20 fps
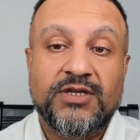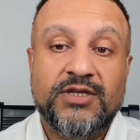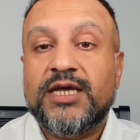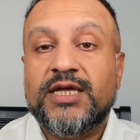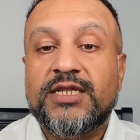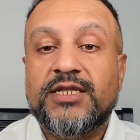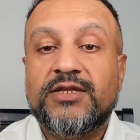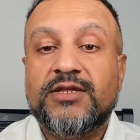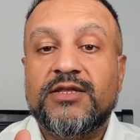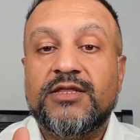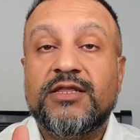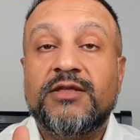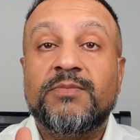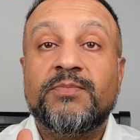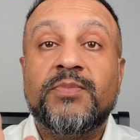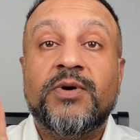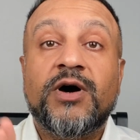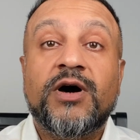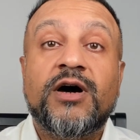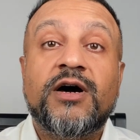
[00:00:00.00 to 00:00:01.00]
And the
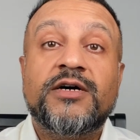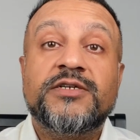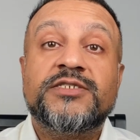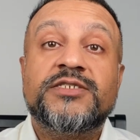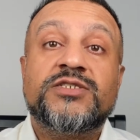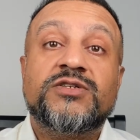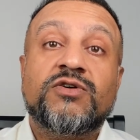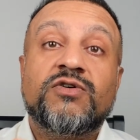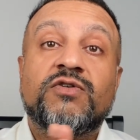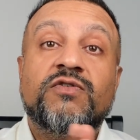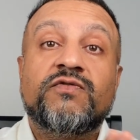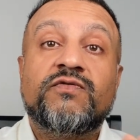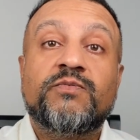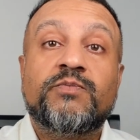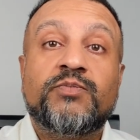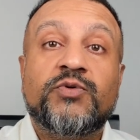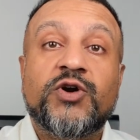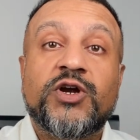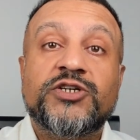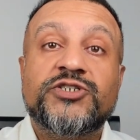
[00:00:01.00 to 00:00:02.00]
past of
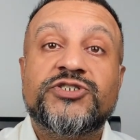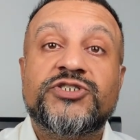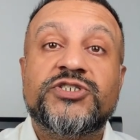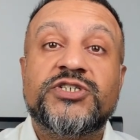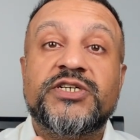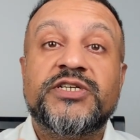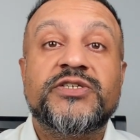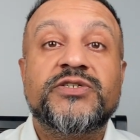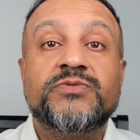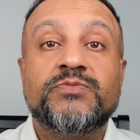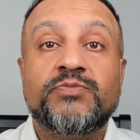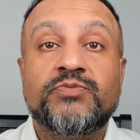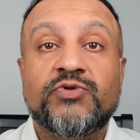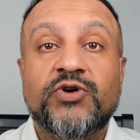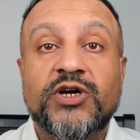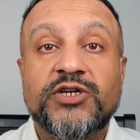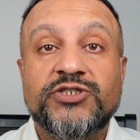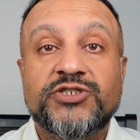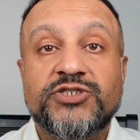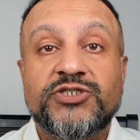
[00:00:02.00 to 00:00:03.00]
brush is
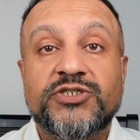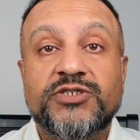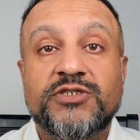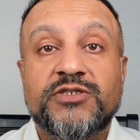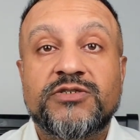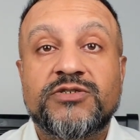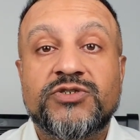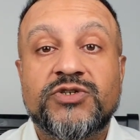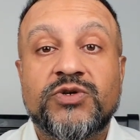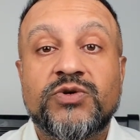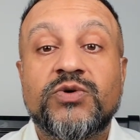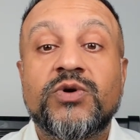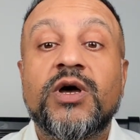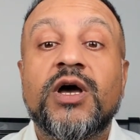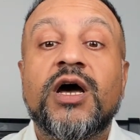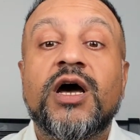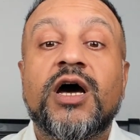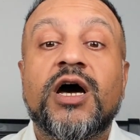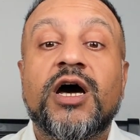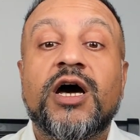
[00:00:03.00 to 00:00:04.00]
brushed. So
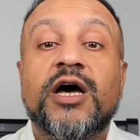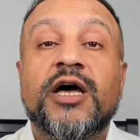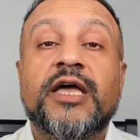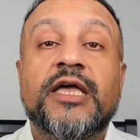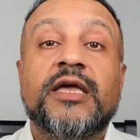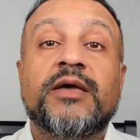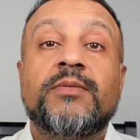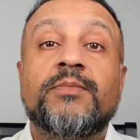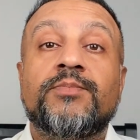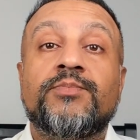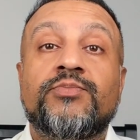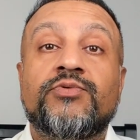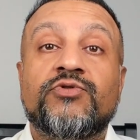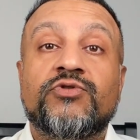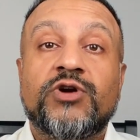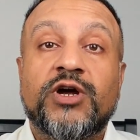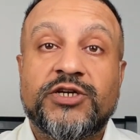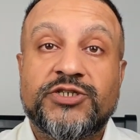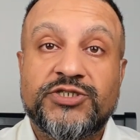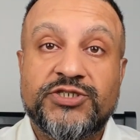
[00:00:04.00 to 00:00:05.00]
I
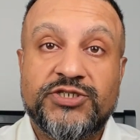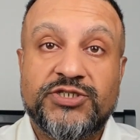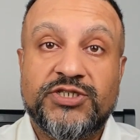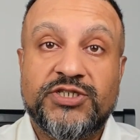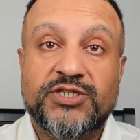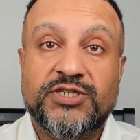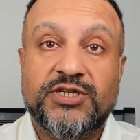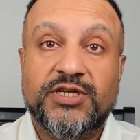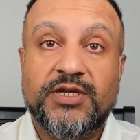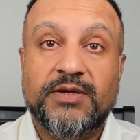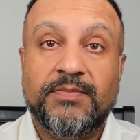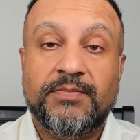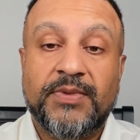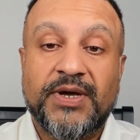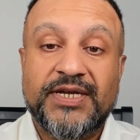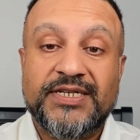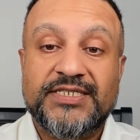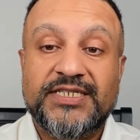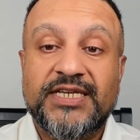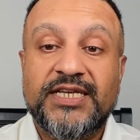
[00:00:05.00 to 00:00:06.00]
brushed
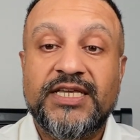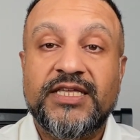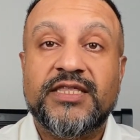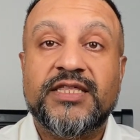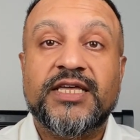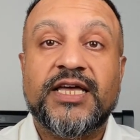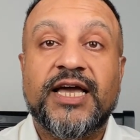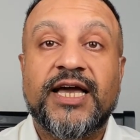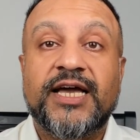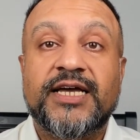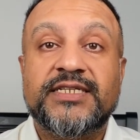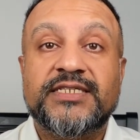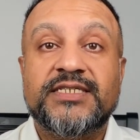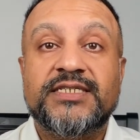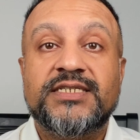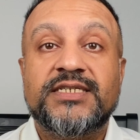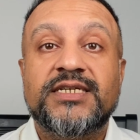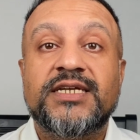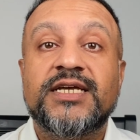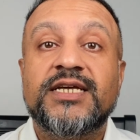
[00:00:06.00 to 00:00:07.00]
my teeth
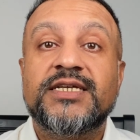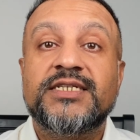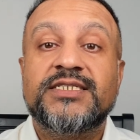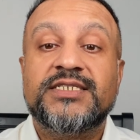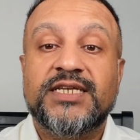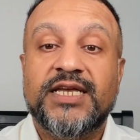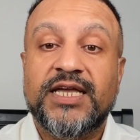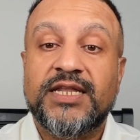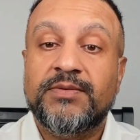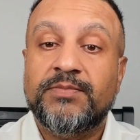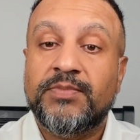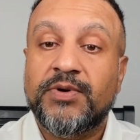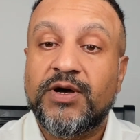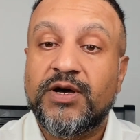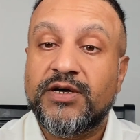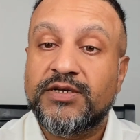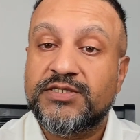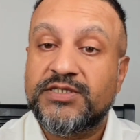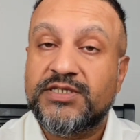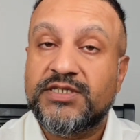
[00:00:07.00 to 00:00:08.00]
at 10
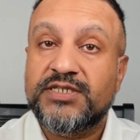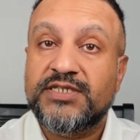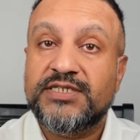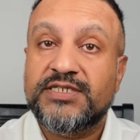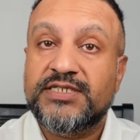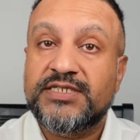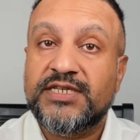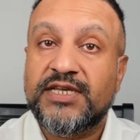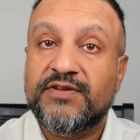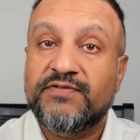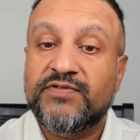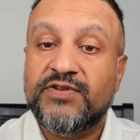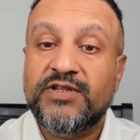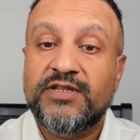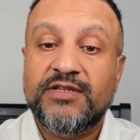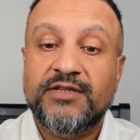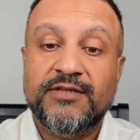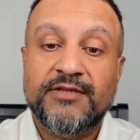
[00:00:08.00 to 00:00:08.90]
past 7.